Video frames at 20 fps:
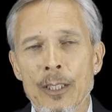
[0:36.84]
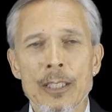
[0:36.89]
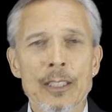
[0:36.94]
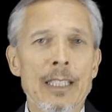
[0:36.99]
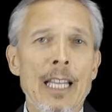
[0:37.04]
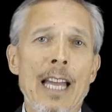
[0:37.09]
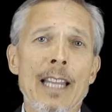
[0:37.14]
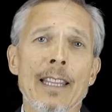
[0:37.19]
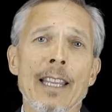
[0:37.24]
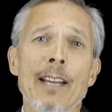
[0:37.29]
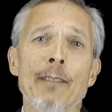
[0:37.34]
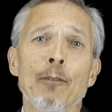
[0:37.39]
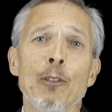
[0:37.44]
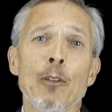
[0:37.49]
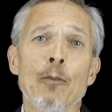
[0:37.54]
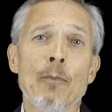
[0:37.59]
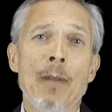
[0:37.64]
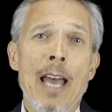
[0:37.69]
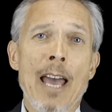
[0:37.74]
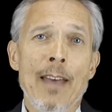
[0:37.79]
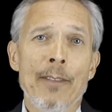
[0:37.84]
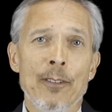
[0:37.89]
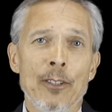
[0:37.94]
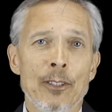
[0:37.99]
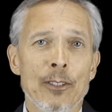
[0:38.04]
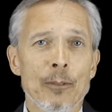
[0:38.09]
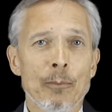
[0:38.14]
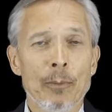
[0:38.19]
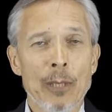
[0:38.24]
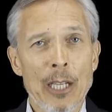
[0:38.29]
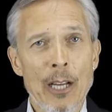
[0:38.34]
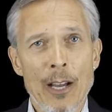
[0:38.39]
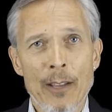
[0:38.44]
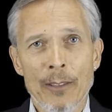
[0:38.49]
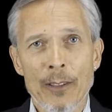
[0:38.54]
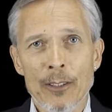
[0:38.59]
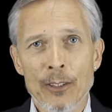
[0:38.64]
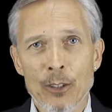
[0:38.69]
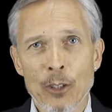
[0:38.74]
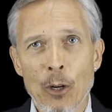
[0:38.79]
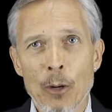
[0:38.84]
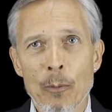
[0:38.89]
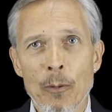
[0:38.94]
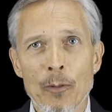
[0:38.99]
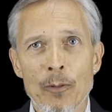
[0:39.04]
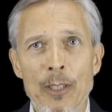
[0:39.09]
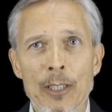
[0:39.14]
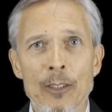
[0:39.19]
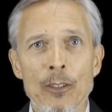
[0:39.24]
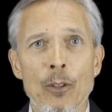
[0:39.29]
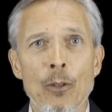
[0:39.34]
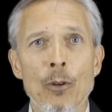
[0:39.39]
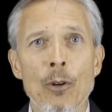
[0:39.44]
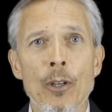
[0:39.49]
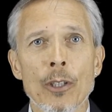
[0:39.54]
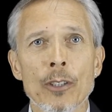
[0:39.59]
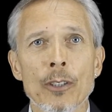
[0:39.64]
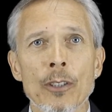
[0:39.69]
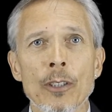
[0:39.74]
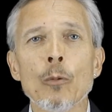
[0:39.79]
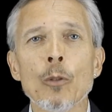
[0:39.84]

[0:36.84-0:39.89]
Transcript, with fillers: Since that level of math is beyond the scope of this course,